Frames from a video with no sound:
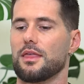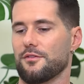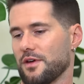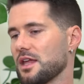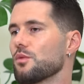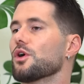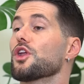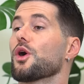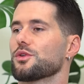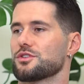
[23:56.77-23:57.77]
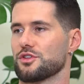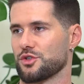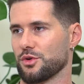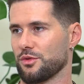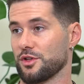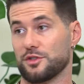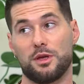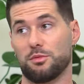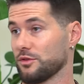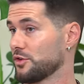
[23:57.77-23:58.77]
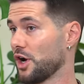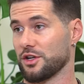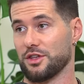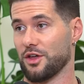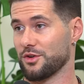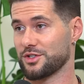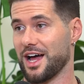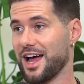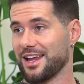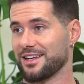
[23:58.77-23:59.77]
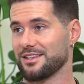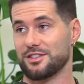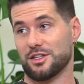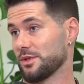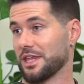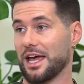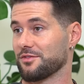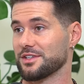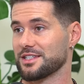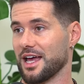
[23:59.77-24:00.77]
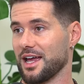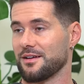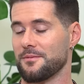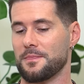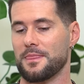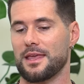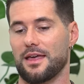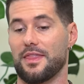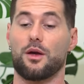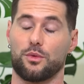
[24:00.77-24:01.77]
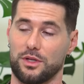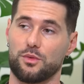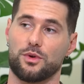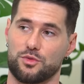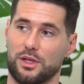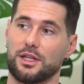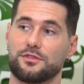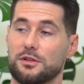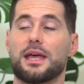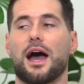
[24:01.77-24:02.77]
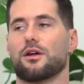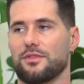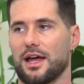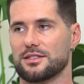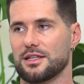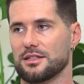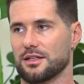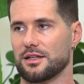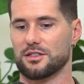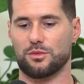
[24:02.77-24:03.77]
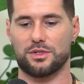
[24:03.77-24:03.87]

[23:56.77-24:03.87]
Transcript: if anyone knows the truth, it's people who've gone to the other side. Let's see what they have to say. And that really was what lifted me out of that season because